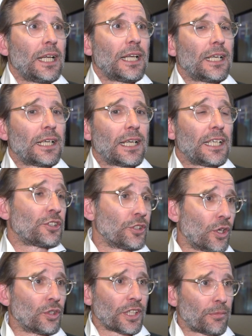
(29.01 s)
As you
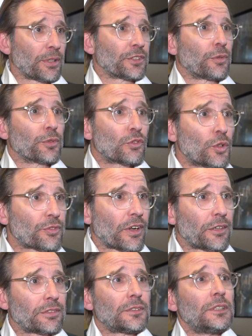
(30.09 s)
know, hotel planners from the group
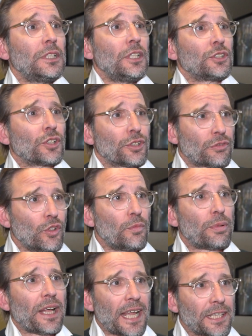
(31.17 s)
travel, so the group
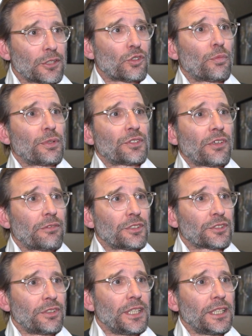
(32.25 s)
and the corporate travel
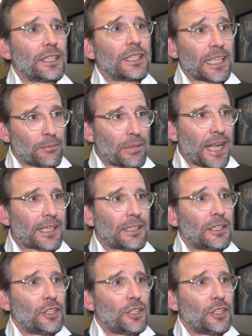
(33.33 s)
is really getting back.